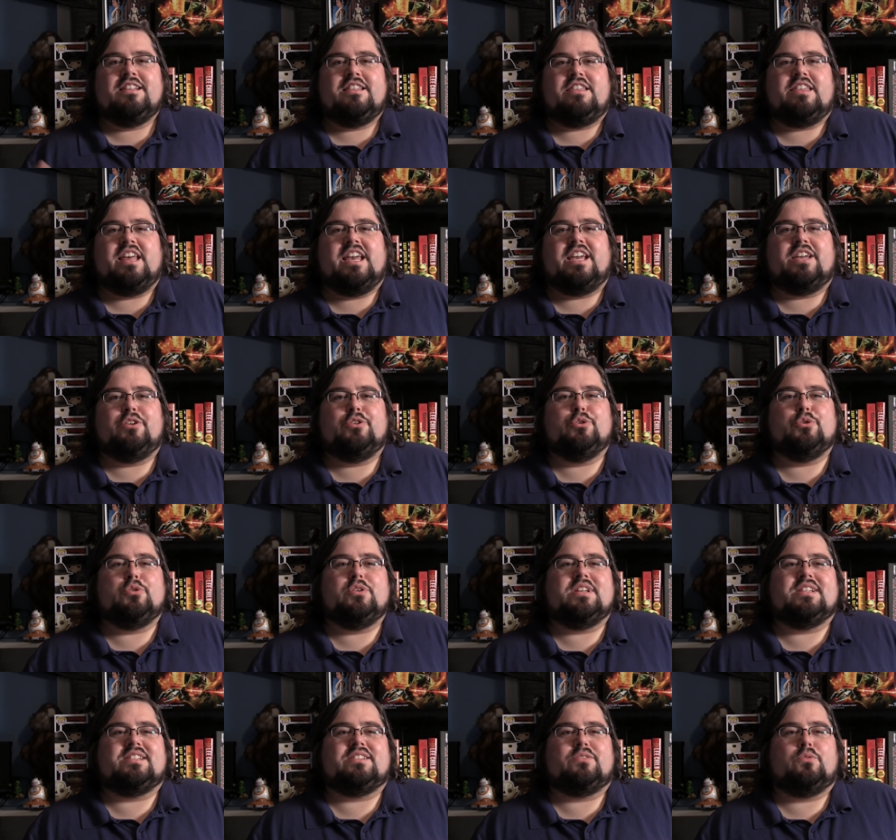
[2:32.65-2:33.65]
thing who
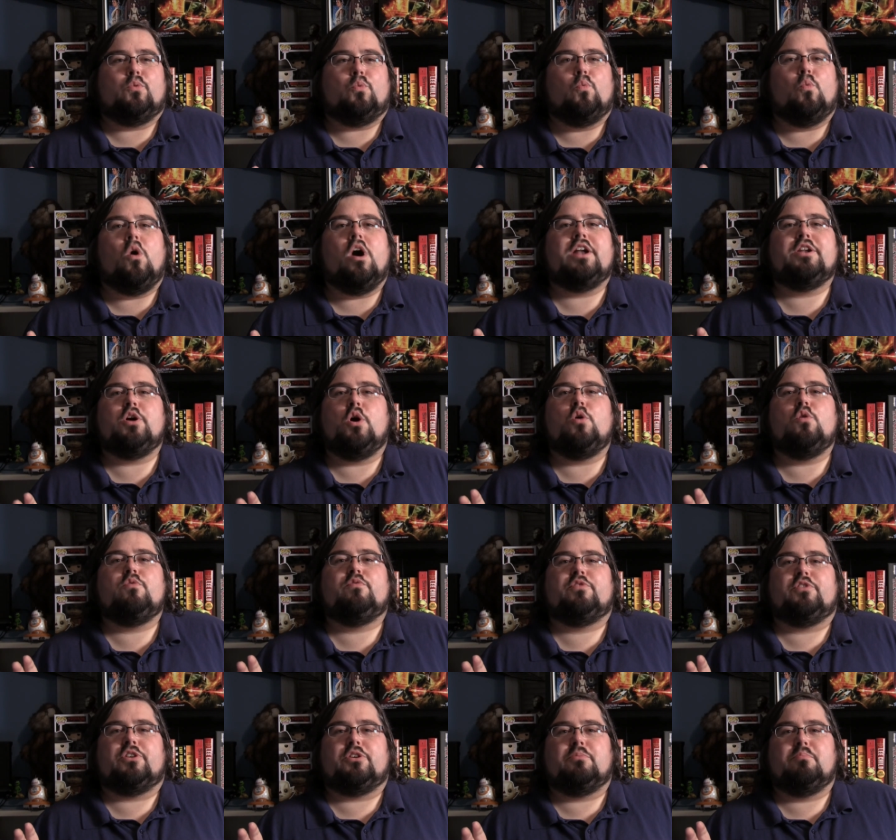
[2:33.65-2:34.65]
is won
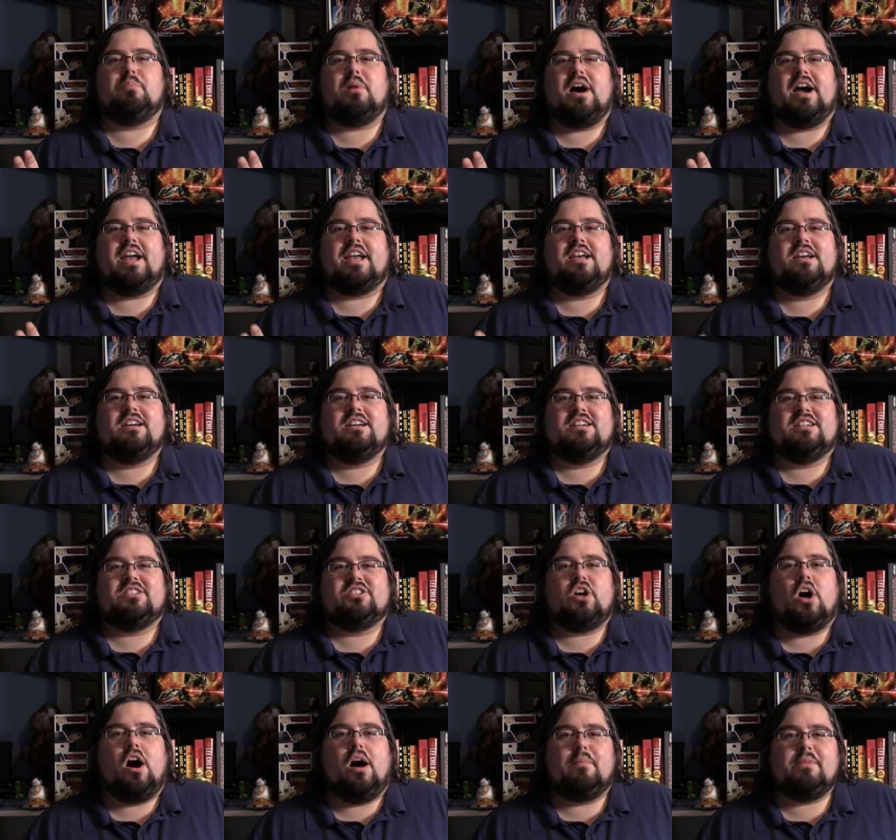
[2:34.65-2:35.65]
over by
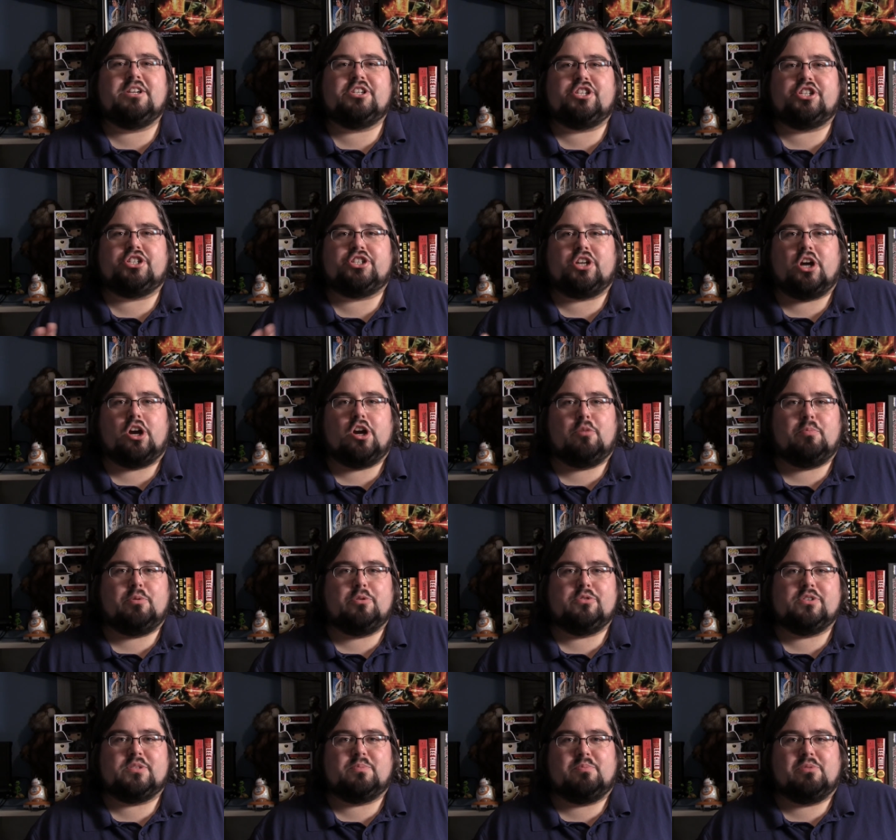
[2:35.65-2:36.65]
Thomas Sharp,
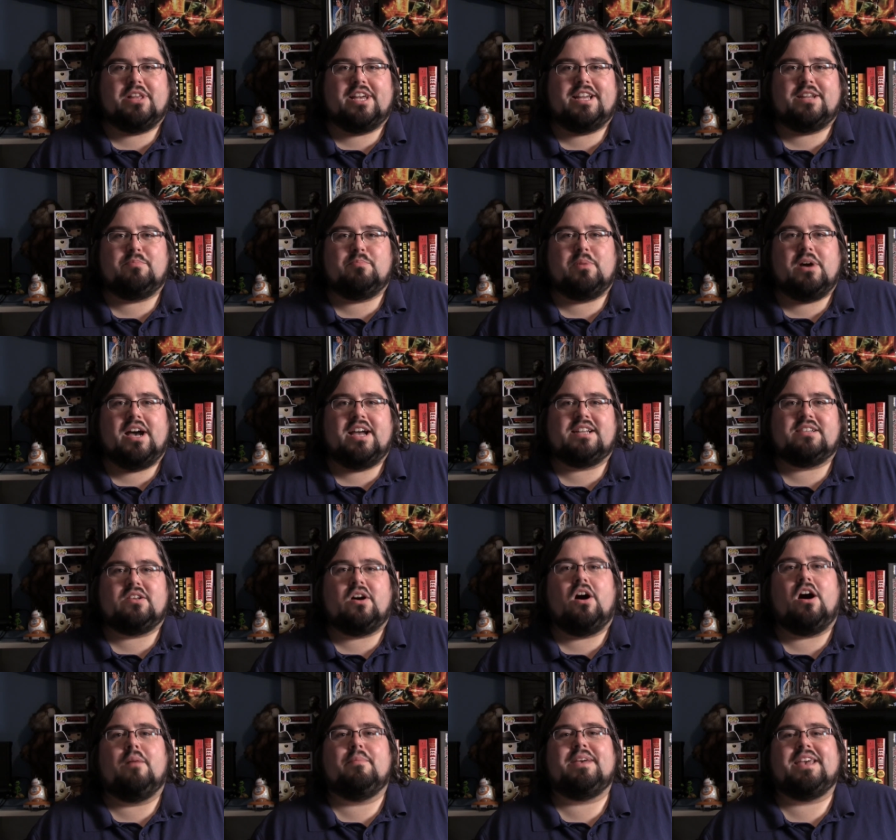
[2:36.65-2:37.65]
who is played by
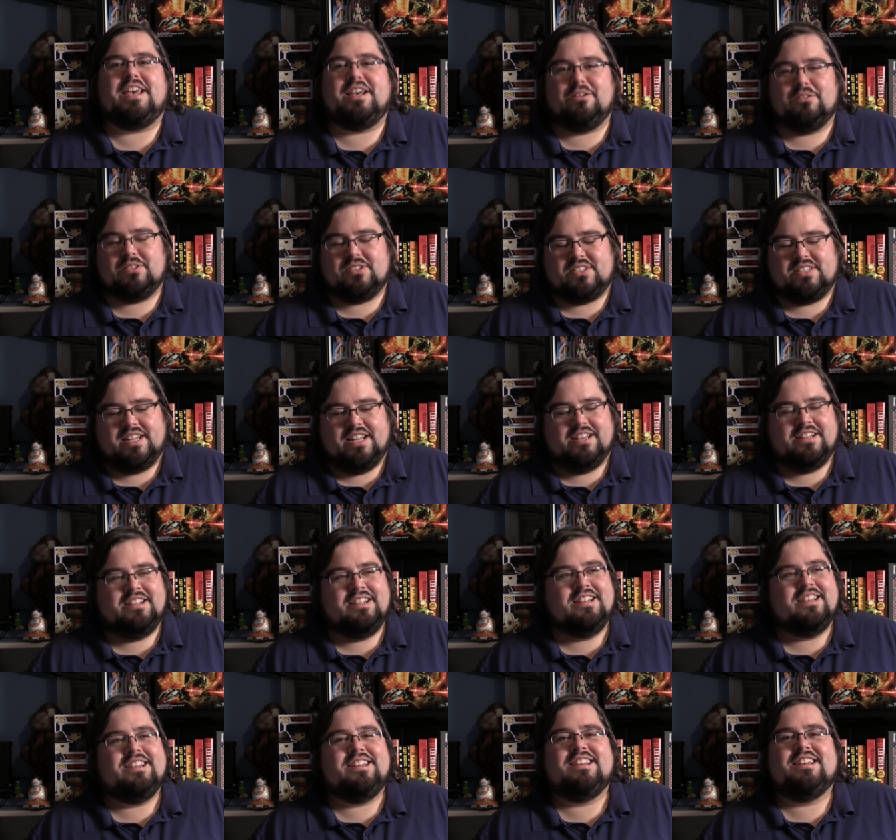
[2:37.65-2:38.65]
Tom Hiddleston.
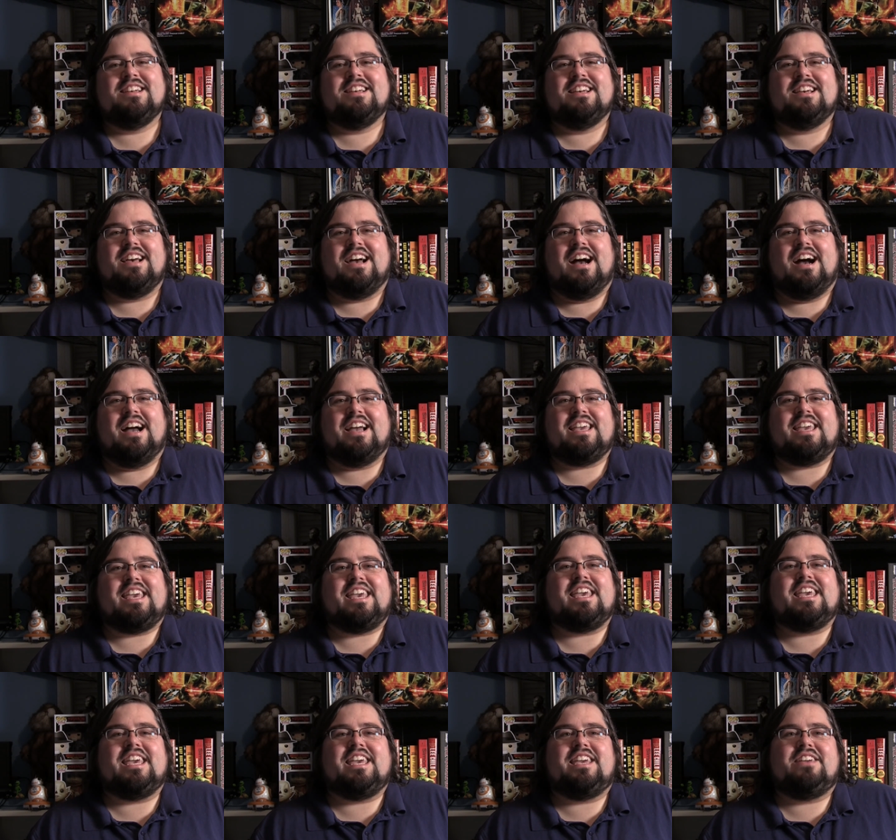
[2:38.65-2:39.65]
Uh,
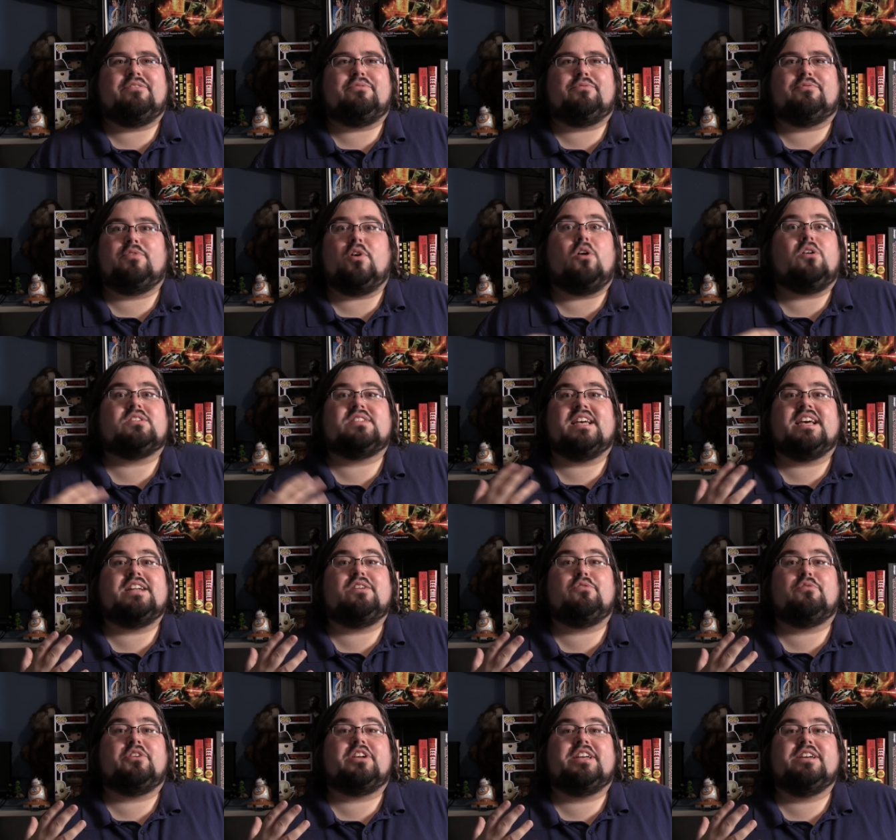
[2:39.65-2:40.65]
he falls head
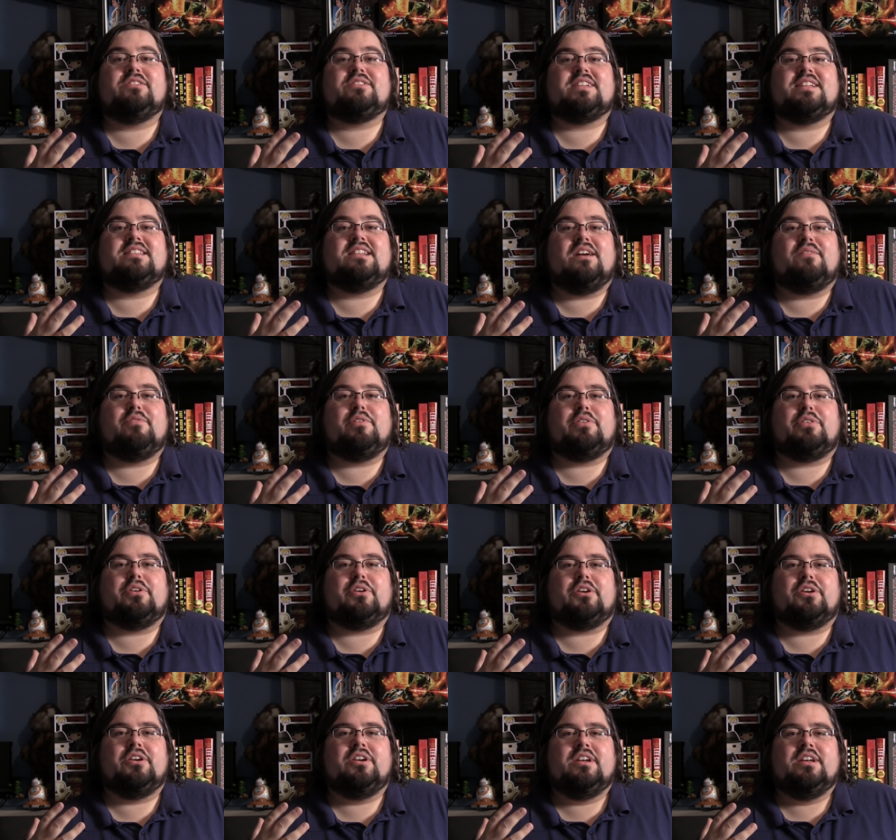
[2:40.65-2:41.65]
over heels in love with
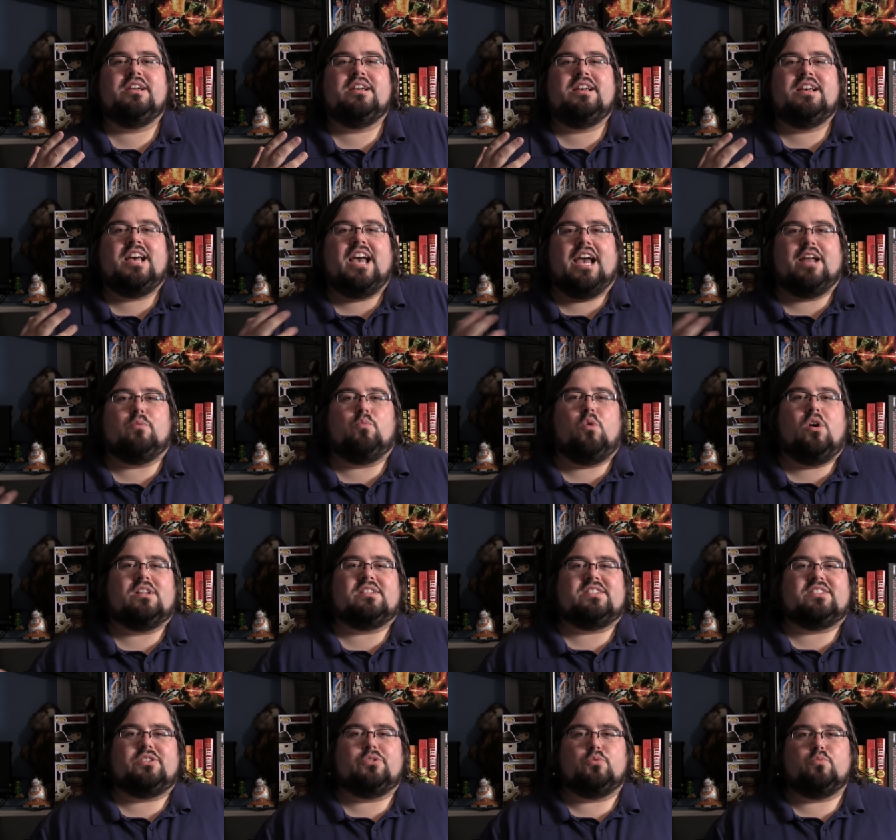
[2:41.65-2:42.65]
her and
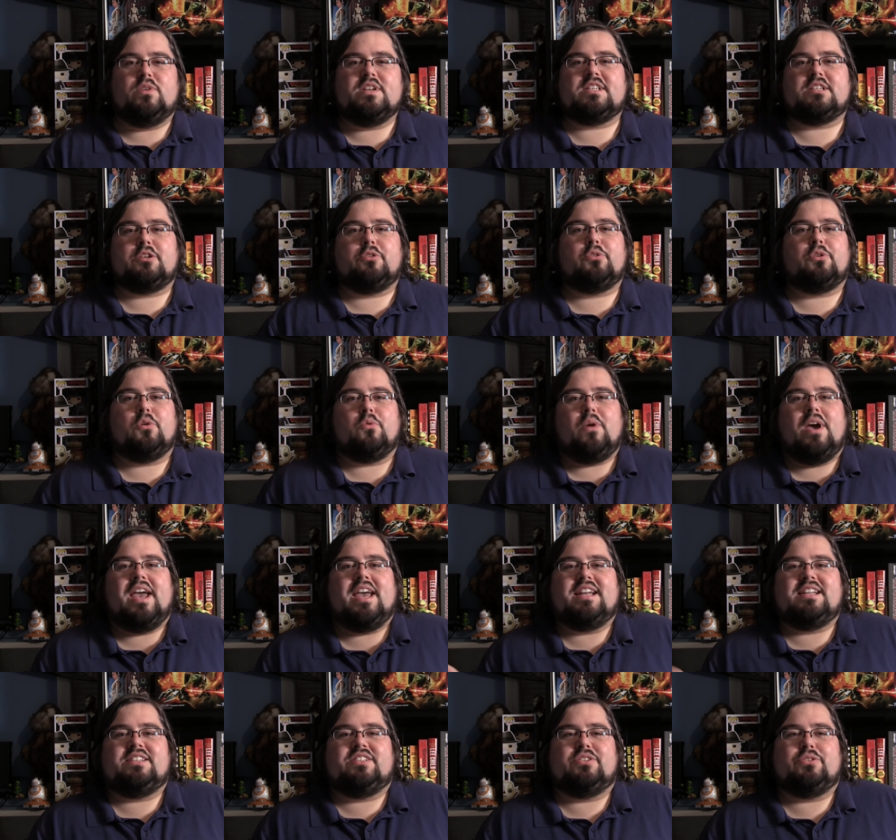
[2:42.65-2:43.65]
wants to whisk her
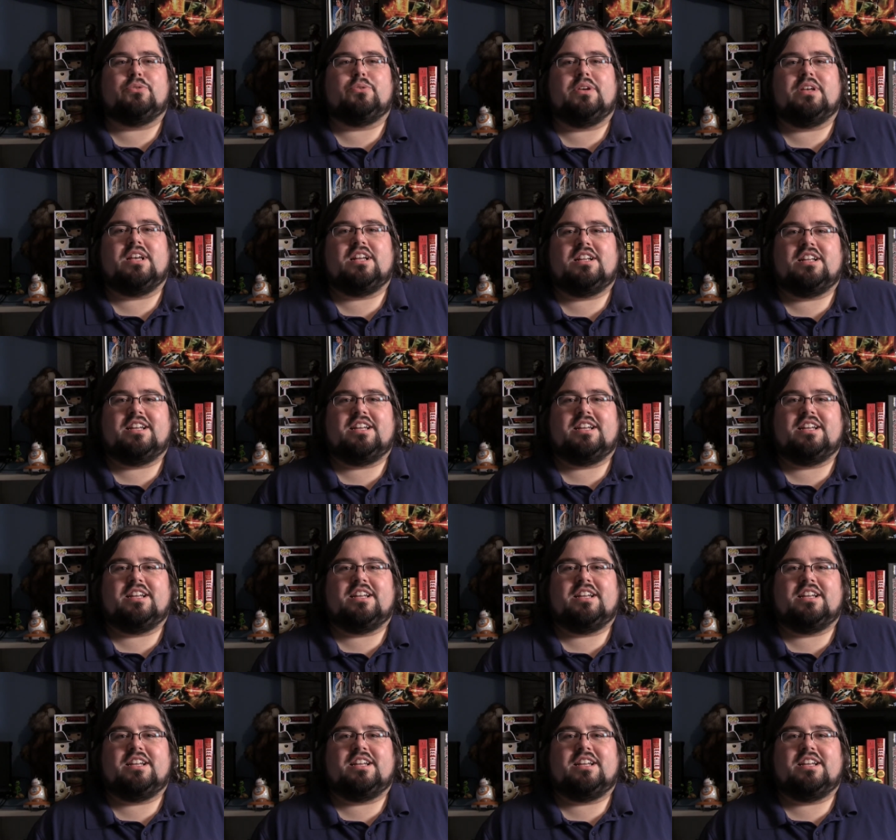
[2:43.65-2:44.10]
away to